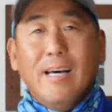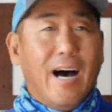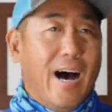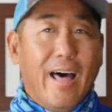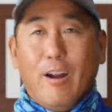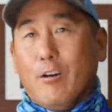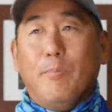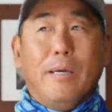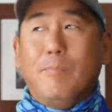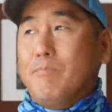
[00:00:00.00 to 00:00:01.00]
There could
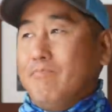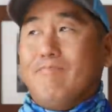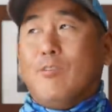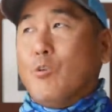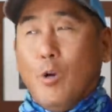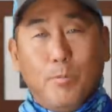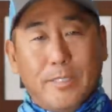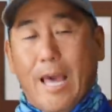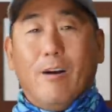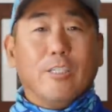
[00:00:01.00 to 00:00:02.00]
be groups
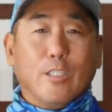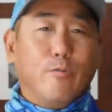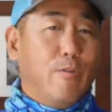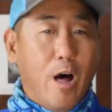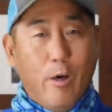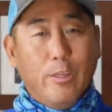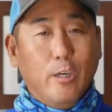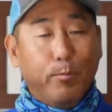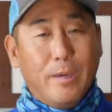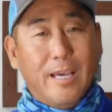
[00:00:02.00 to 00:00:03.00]
that are just follow
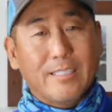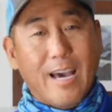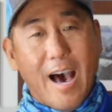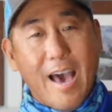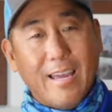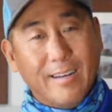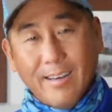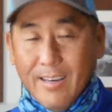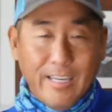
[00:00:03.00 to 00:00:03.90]
the UPS guy and